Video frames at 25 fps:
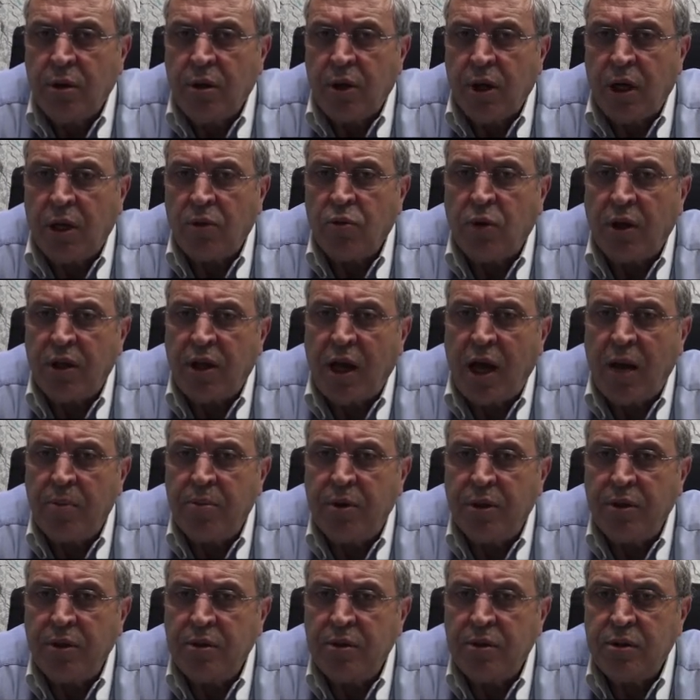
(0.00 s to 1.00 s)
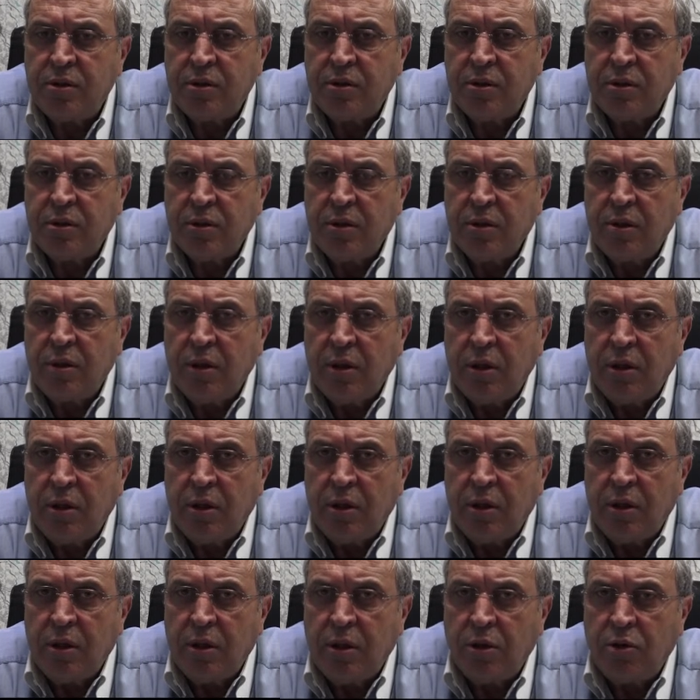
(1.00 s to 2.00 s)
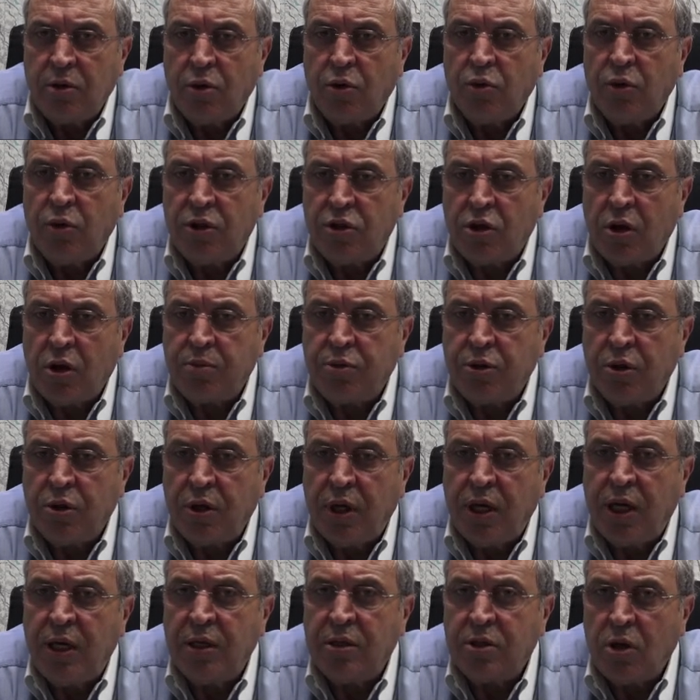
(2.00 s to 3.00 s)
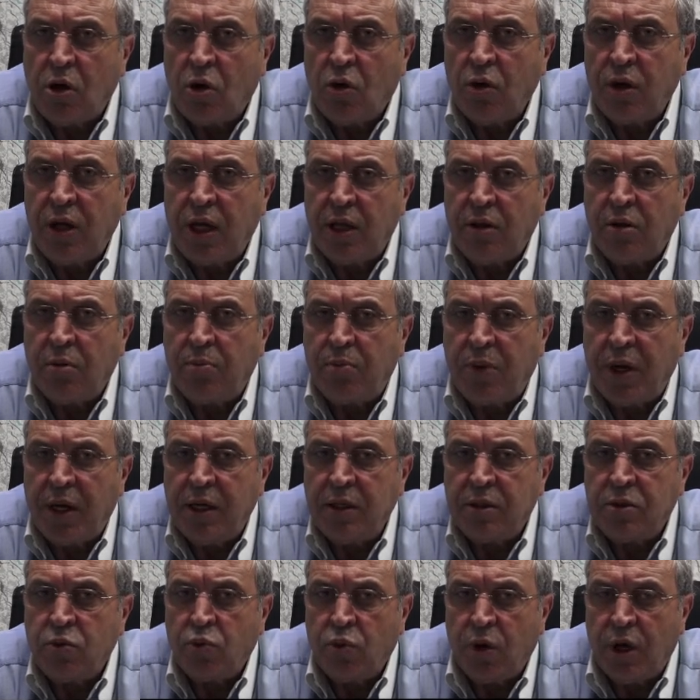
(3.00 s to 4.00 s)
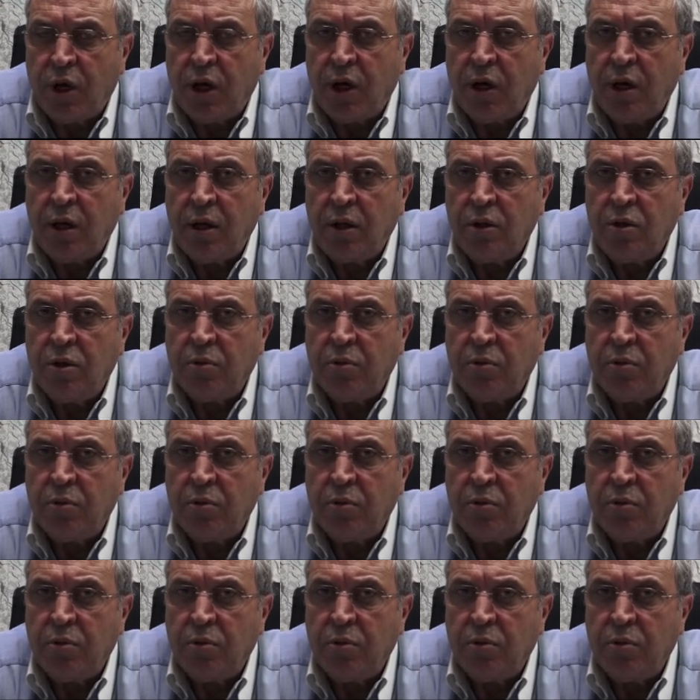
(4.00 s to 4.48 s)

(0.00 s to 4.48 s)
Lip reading: And what happens? The resorption is only at the place where